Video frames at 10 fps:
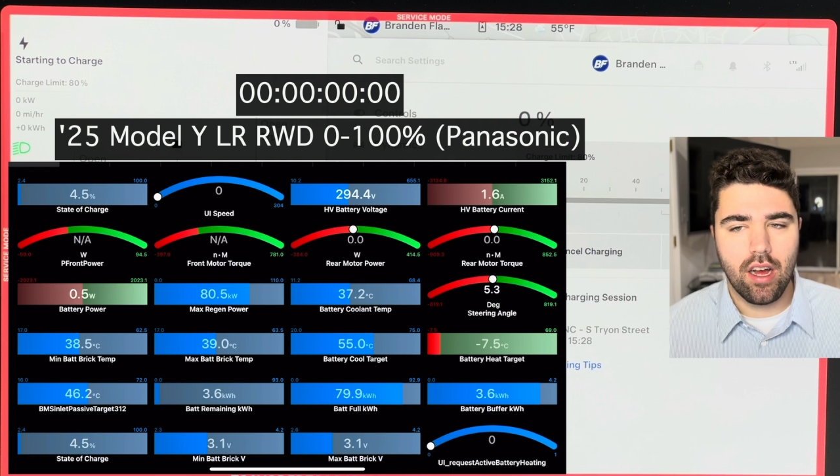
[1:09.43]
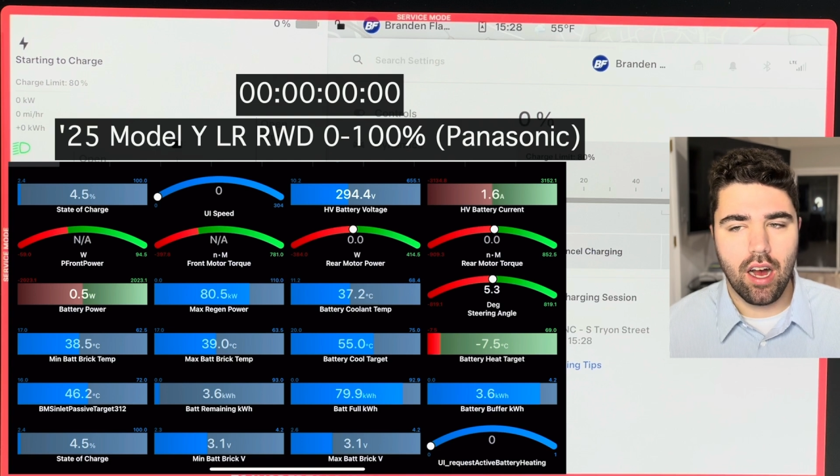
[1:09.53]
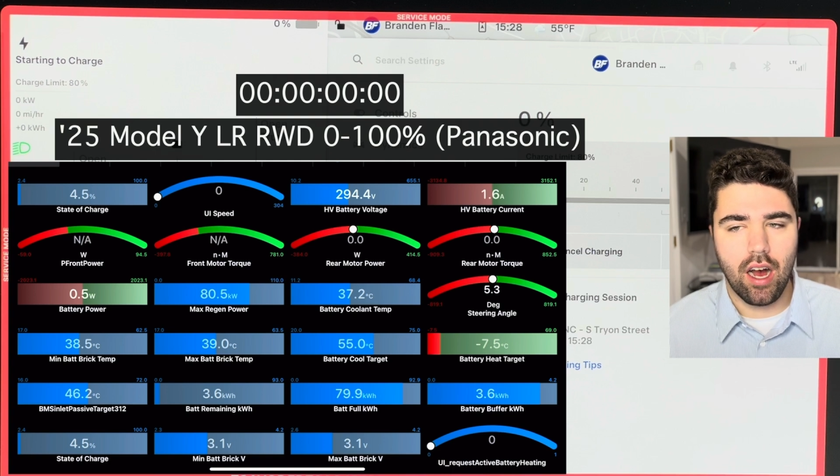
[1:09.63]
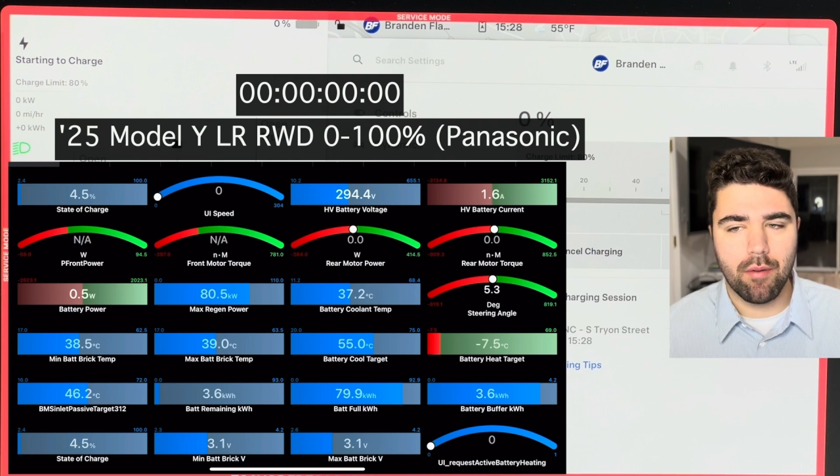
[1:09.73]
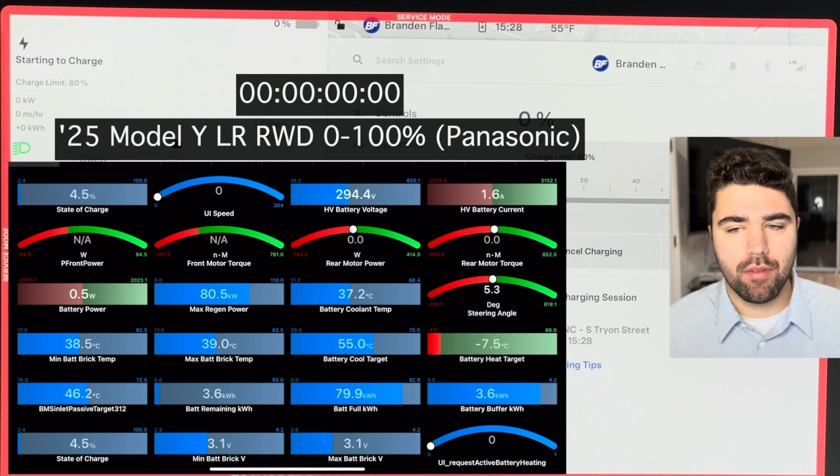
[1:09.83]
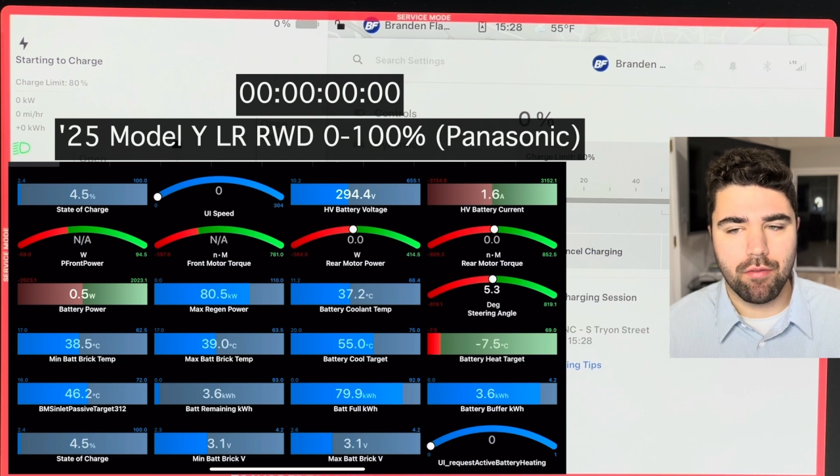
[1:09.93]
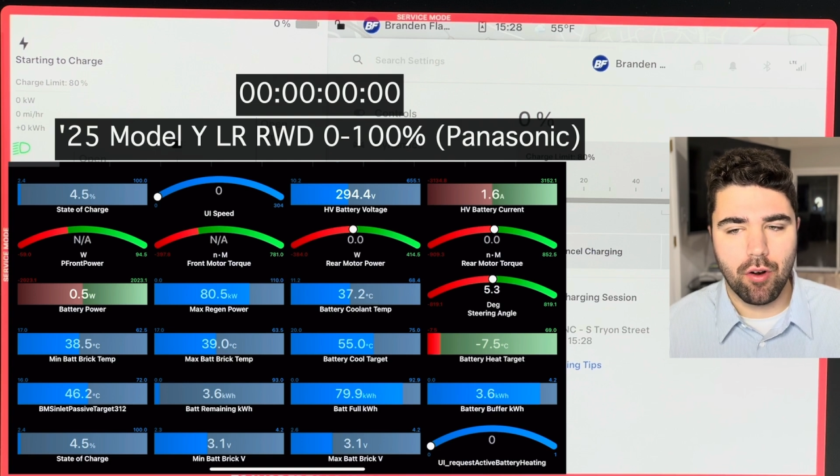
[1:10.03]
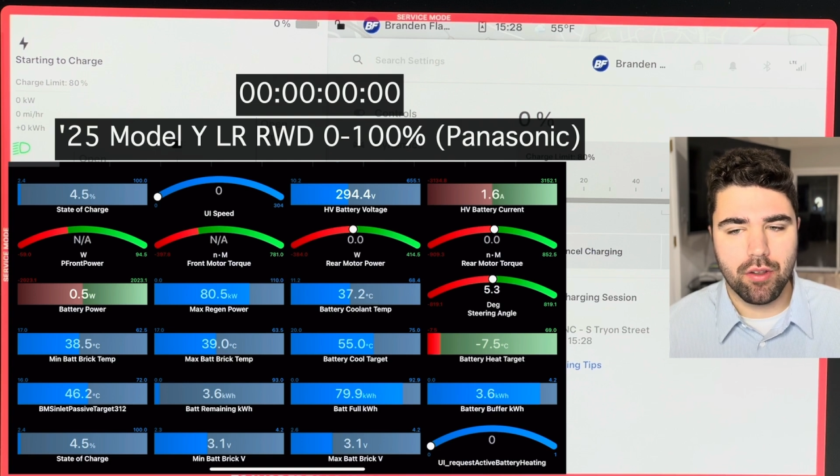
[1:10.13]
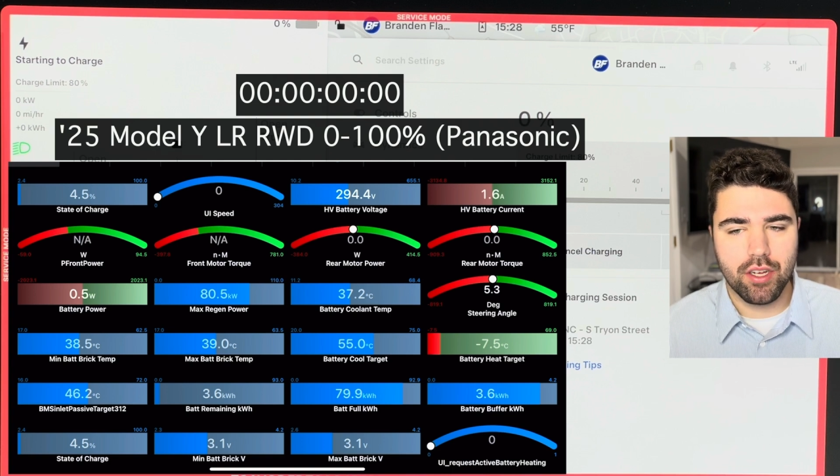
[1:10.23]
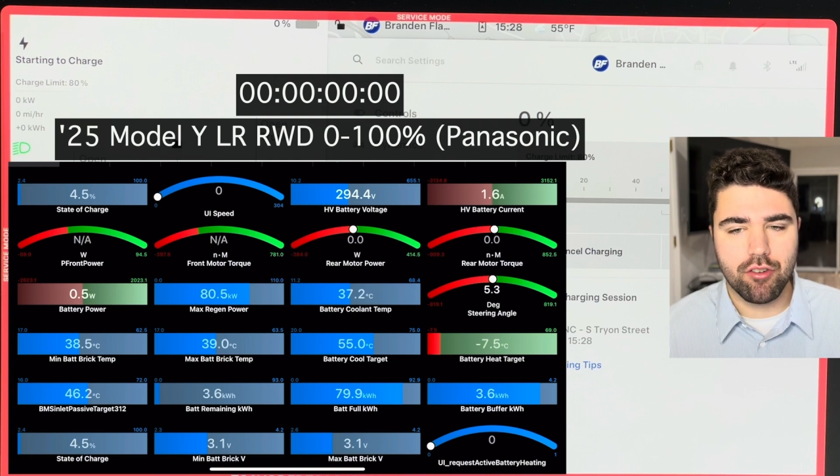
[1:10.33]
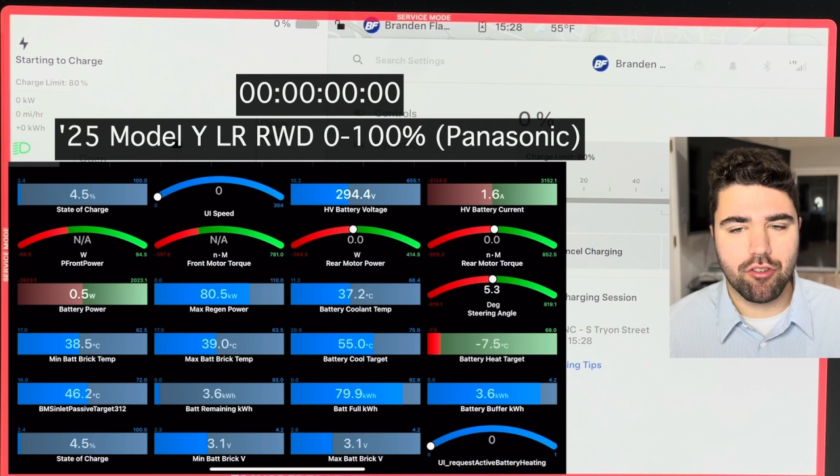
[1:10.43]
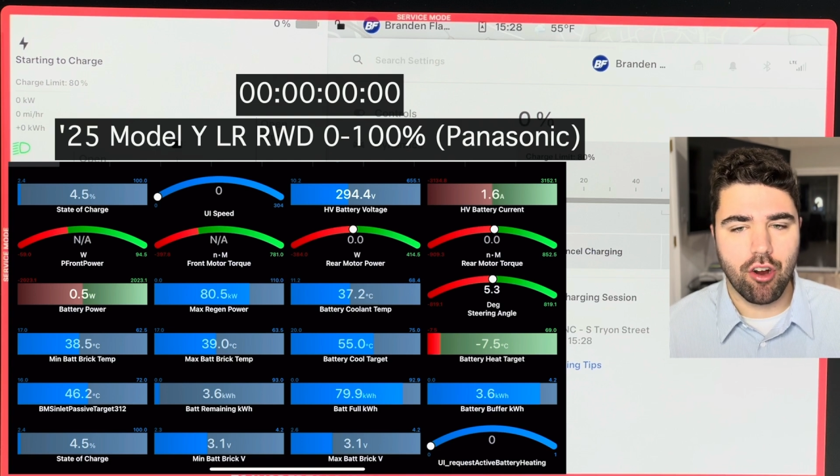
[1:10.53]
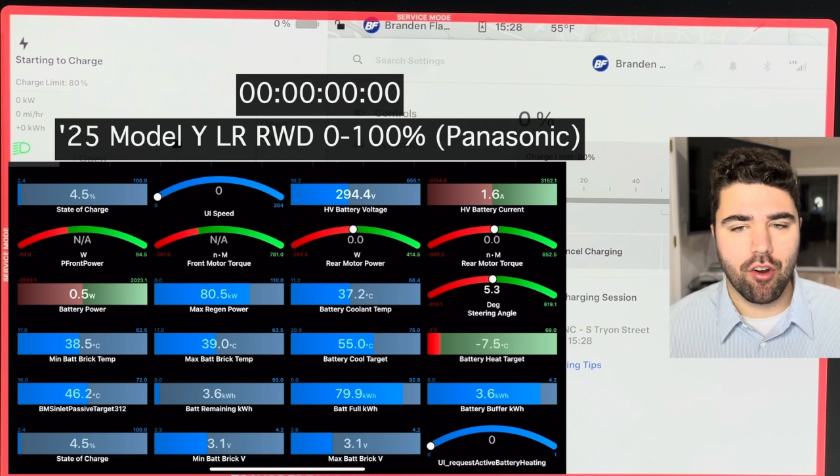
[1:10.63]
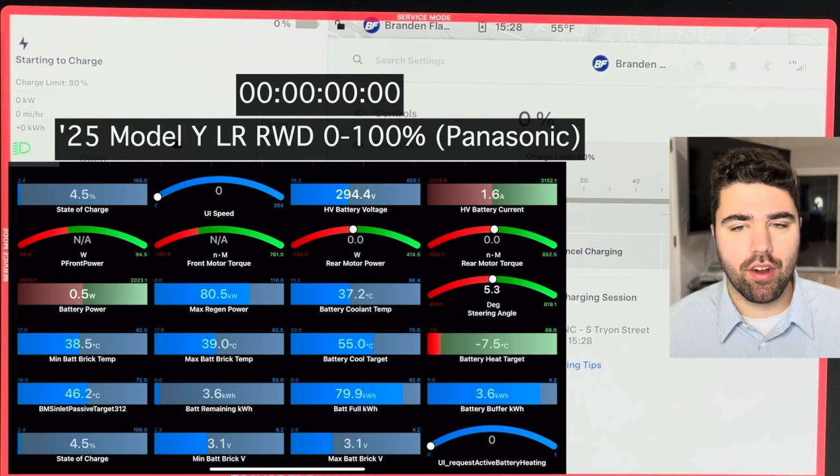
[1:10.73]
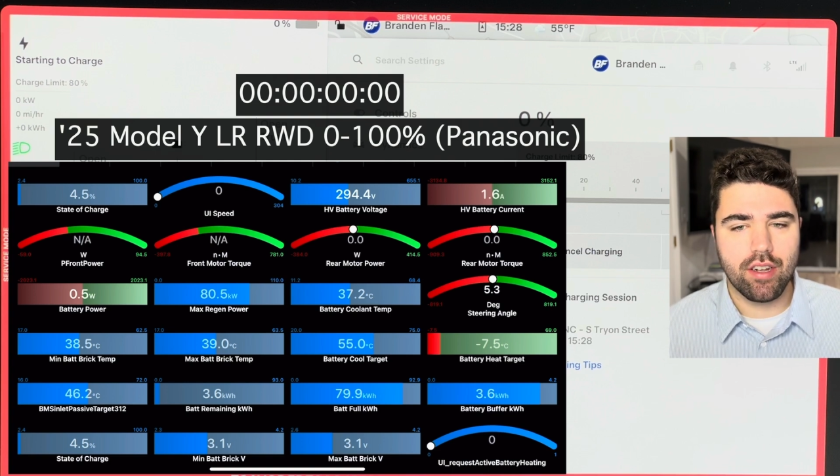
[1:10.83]
Um, the voltage,
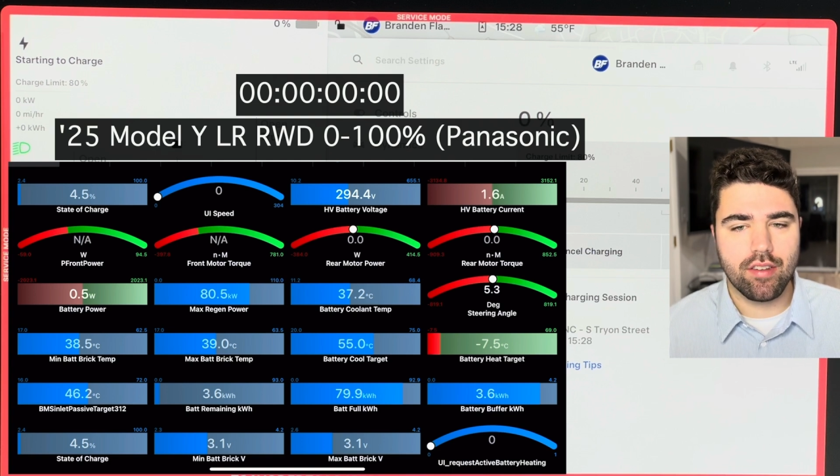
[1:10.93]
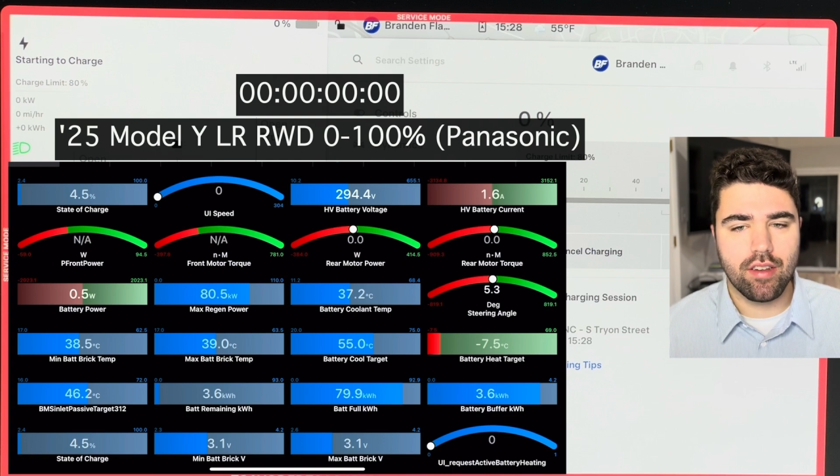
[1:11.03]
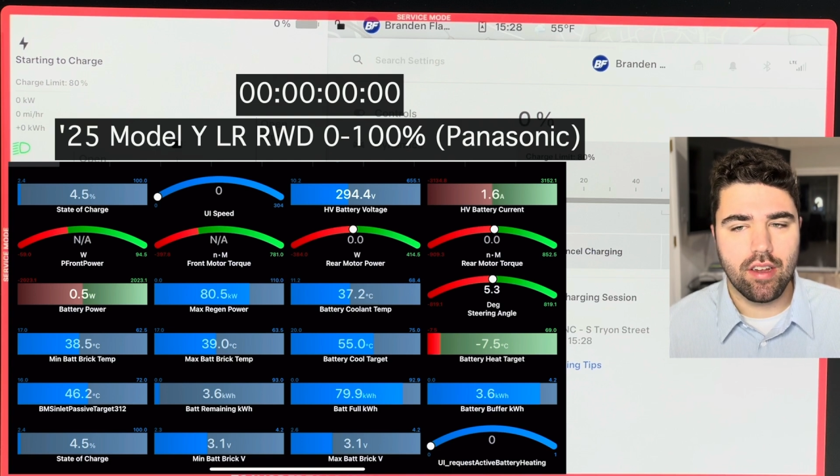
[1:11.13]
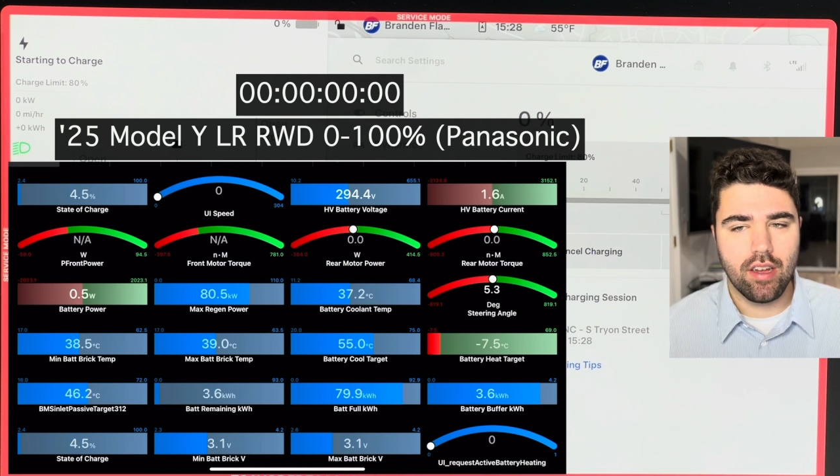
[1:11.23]
current,